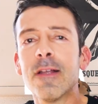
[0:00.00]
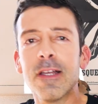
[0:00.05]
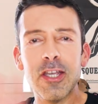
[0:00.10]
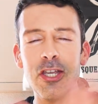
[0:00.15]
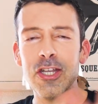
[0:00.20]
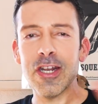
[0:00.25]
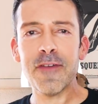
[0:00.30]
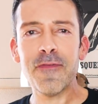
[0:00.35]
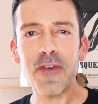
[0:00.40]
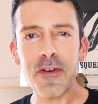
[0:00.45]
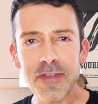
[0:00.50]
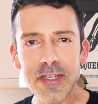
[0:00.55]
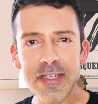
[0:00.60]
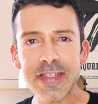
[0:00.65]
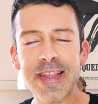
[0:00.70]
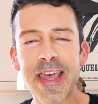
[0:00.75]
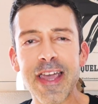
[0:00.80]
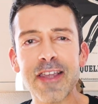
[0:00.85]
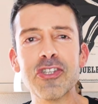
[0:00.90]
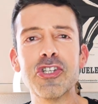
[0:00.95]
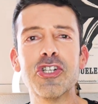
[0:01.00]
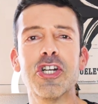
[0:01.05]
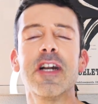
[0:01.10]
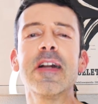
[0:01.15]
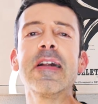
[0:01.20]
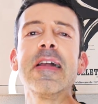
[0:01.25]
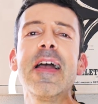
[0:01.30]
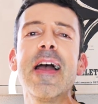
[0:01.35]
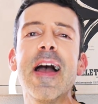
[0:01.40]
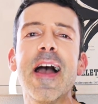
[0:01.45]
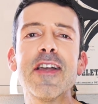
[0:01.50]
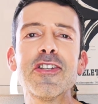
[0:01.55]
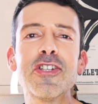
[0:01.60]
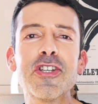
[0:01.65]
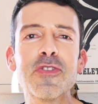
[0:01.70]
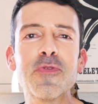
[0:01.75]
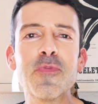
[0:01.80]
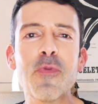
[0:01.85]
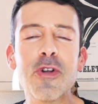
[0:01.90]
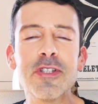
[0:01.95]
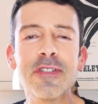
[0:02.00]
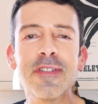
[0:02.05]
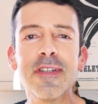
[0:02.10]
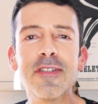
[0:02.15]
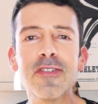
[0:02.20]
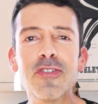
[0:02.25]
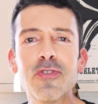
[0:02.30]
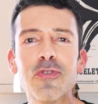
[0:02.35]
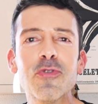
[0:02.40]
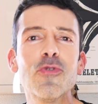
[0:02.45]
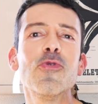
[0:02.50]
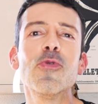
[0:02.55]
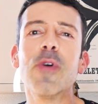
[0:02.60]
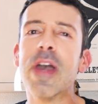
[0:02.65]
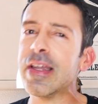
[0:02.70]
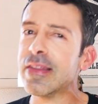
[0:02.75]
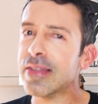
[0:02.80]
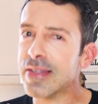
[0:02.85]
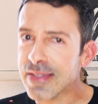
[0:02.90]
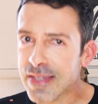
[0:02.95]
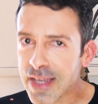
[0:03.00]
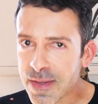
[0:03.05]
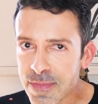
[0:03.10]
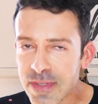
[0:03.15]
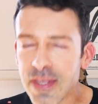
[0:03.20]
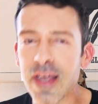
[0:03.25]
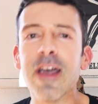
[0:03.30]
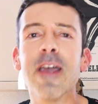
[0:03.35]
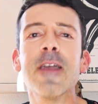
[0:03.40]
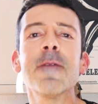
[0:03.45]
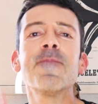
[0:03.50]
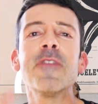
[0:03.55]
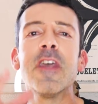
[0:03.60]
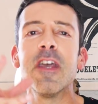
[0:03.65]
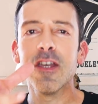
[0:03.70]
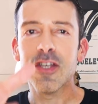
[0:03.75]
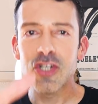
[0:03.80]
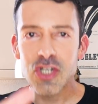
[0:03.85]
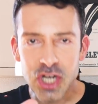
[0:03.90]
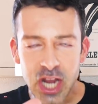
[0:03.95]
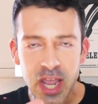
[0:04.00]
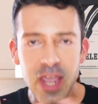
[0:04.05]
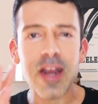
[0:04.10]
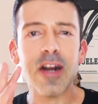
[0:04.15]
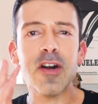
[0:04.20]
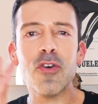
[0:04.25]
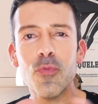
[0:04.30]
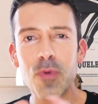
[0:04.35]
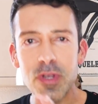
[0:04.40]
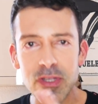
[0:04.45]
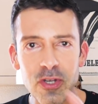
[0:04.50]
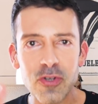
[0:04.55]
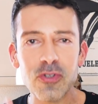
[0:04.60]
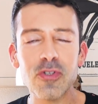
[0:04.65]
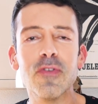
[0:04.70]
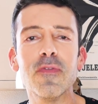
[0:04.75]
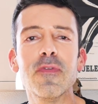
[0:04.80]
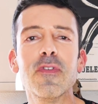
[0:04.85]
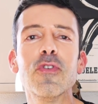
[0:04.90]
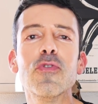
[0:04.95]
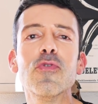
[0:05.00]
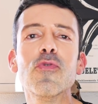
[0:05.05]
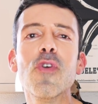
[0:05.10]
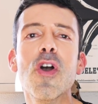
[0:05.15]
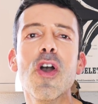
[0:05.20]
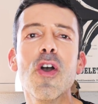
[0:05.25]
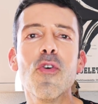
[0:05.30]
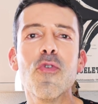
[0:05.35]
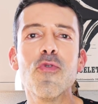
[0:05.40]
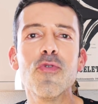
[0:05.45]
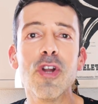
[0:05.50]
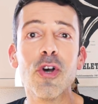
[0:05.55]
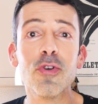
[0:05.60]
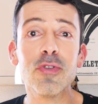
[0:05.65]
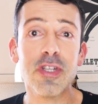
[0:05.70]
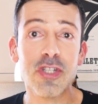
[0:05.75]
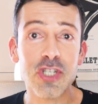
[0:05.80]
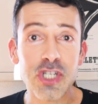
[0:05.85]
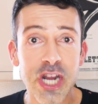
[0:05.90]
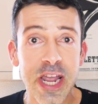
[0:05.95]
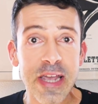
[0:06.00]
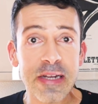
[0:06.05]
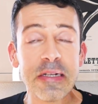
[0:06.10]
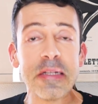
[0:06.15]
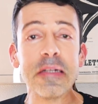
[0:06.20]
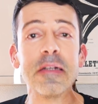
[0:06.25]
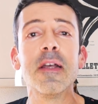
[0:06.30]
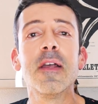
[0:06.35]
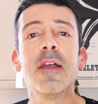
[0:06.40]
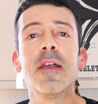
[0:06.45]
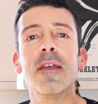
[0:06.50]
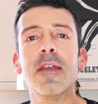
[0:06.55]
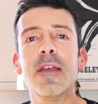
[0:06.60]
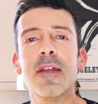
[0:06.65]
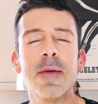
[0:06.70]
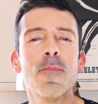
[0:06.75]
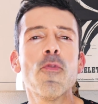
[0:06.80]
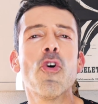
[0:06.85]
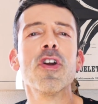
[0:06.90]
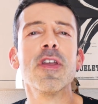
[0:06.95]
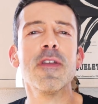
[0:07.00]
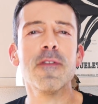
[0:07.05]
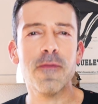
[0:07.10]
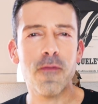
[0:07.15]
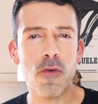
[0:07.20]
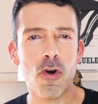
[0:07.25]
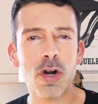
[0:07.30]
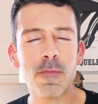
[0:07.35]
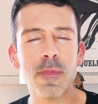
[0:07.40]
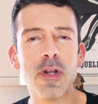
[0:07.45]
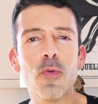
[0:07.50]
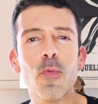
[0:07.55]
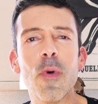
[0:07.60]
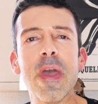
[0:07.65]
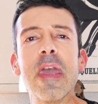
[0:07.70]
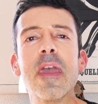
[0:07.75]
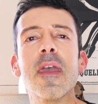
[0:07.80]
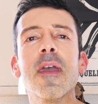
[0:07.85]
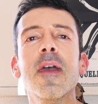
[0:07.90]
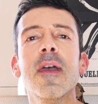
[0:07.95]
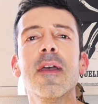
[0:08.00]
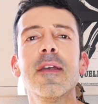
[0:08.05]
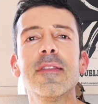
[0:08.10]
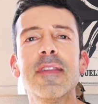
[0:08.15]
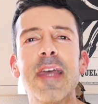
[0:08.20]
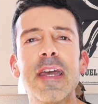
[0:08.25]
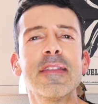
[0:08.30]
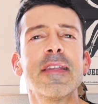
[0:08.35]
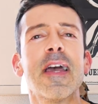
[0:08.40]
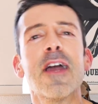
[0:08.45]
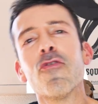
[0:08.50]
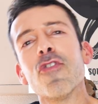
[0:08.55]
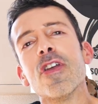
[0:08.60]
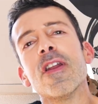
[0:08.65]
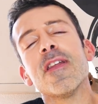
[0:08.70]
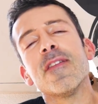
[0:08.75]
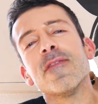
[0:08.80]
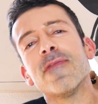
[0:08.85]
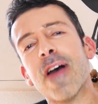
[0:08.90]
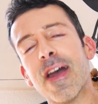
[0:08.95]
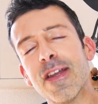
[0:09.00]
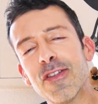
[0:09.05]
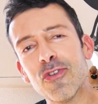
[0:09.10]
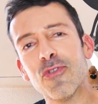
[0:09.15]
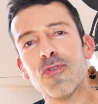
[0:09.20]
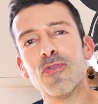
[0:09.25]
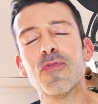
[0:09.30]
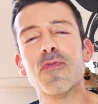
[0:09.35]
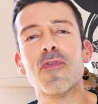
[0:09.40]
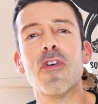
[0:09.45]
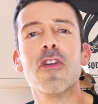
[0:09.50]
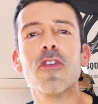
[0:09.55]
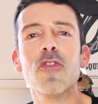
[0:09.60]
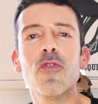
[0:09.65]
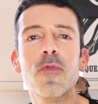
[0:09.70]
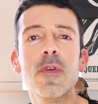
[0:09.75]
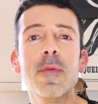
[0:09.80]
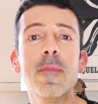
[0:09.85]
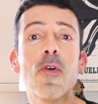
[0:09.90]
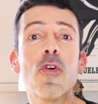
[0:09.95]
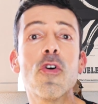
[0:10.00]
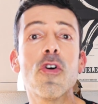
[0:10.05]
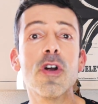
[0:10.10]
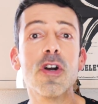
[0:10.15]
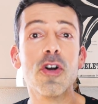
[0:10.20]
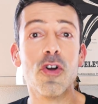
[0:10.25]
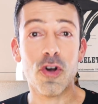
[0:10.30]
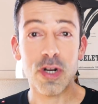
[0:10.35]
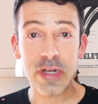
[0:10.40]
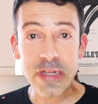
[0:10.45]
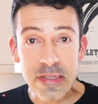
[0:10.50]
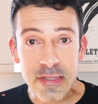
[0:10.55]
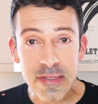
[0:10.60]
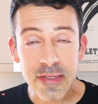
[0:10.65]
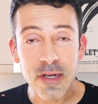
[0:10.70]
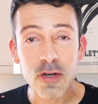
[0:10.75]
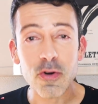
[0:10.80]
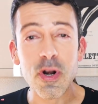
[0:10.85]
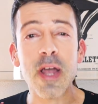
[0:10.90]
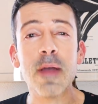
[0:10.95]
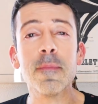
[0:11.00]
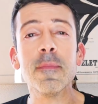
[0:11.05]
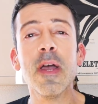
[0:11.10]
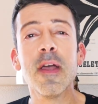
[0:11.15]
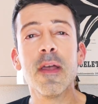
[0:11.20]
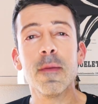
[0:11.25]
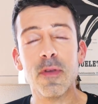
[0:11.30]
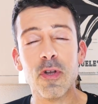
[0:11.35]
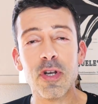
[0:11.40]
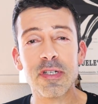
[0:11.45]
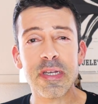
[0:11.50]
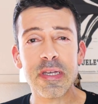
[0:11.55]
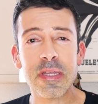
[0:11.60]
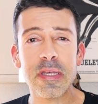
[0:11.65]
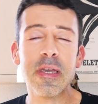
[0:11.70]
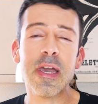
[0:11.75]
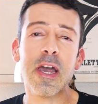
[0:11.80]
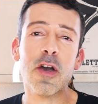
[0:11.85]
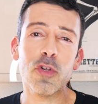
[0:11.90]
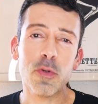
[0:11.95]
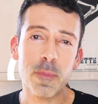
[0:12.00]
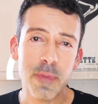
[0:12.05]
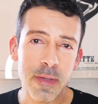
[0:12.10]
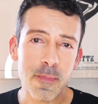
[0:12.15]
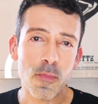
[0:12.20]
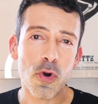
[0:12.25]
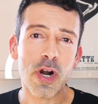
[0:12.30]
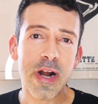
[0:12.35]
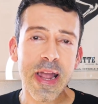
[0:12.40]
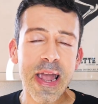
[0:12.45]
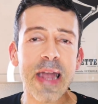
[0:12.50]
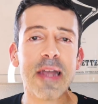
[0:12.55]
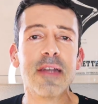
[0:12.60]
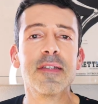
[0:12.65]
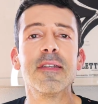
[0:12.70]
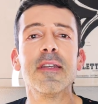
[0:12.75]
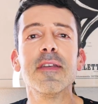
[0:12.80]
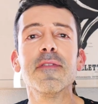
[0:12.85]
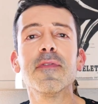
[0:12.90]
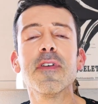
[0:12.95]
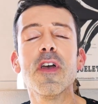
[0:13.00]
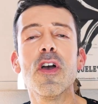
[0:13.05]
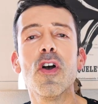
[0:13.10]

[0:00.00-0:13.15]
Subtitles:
enough of this lecture. I just wanted to, at the same time, share with those of you who know the channel in a more informal way that I really invite you to follow me more on Instagram, because I think I will be more active